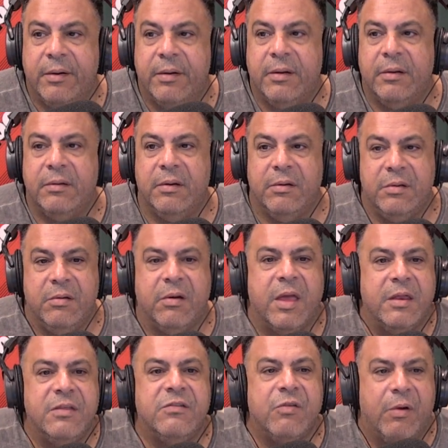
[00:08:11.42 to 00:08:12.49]
NBA and you, you
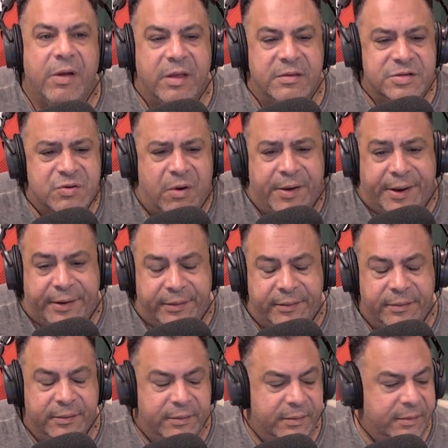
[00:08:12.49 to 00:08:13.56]
can enjoy enjoy it.
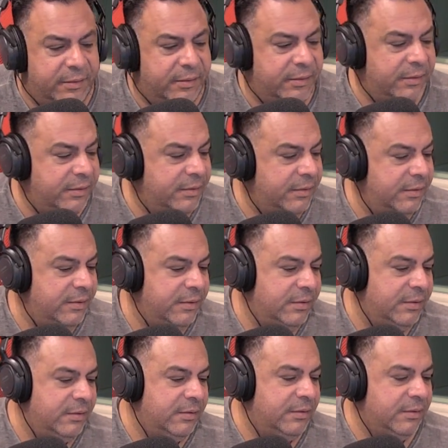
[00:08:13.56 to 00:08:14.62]

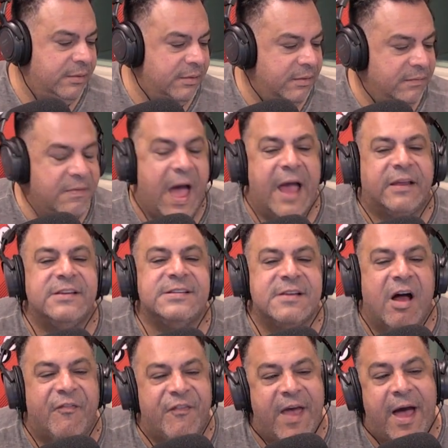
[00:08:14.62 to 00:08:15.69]
You, are knock not
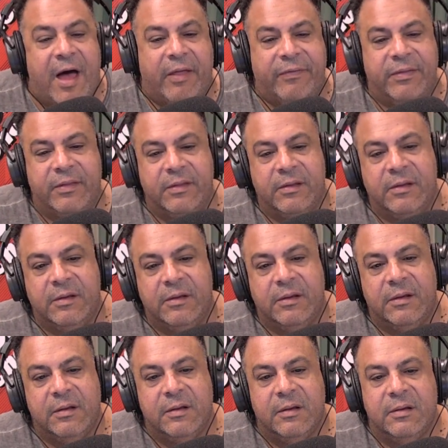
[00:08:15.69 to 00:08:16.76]
yourself out.
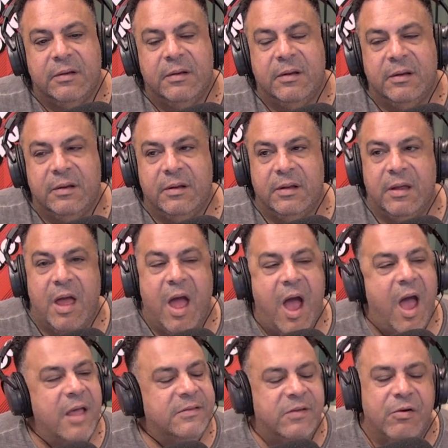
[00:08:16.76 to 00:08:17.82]
You're not going to watch him
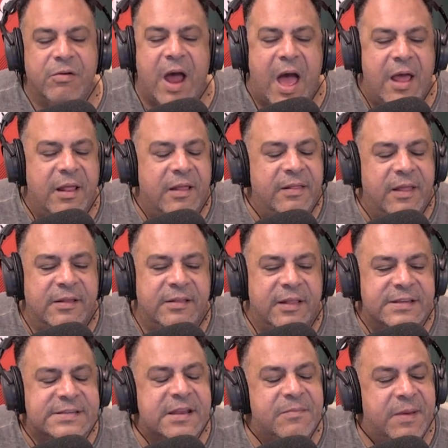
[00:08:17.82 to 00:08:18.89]
beat, dude. I, uh,
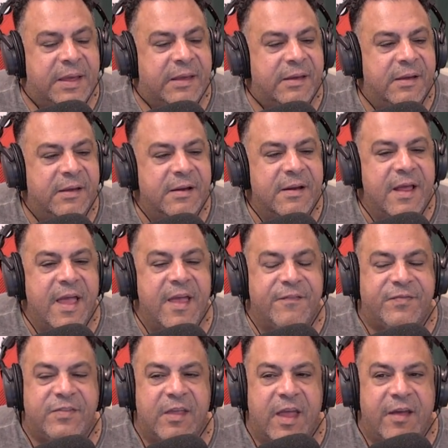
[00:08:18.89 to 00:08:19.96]
listen to me.
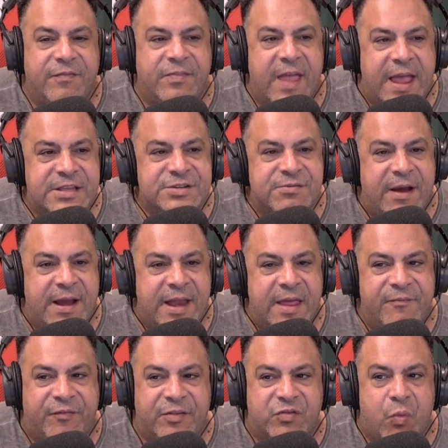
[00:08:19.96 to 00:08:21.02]
If if they trade
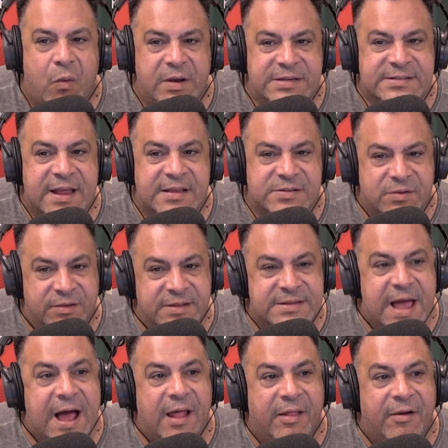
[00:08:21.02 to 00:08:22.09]
him for twenty cents on the
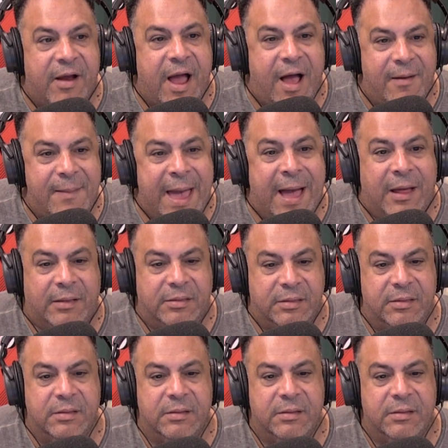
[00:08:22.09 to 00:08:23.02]
dollar, I'm out.